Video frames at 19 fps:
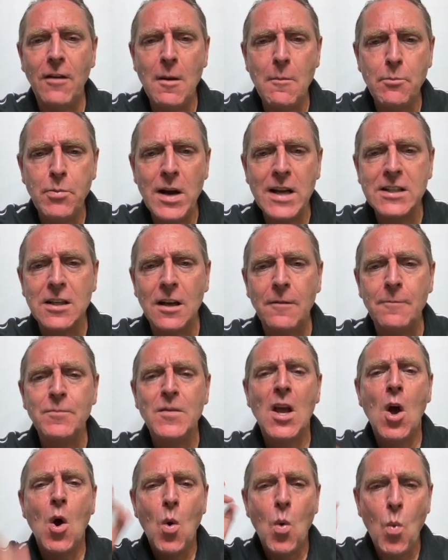
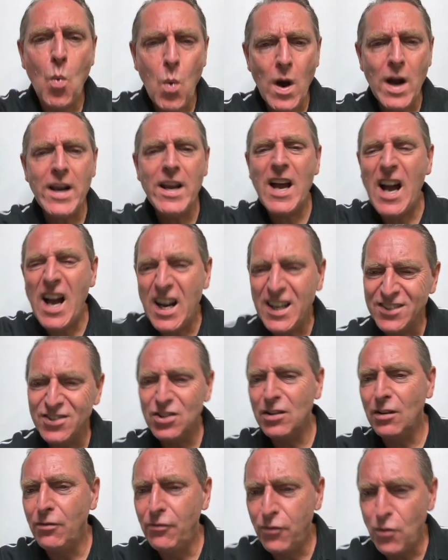
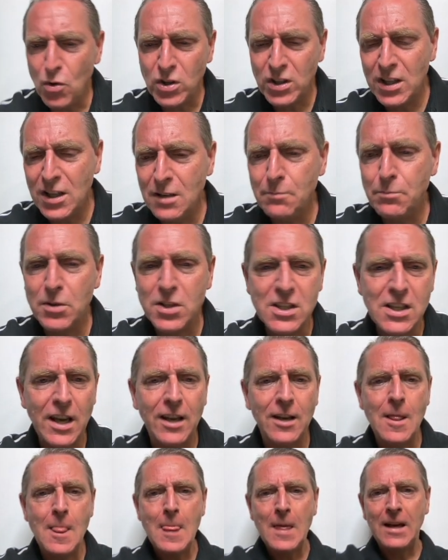114%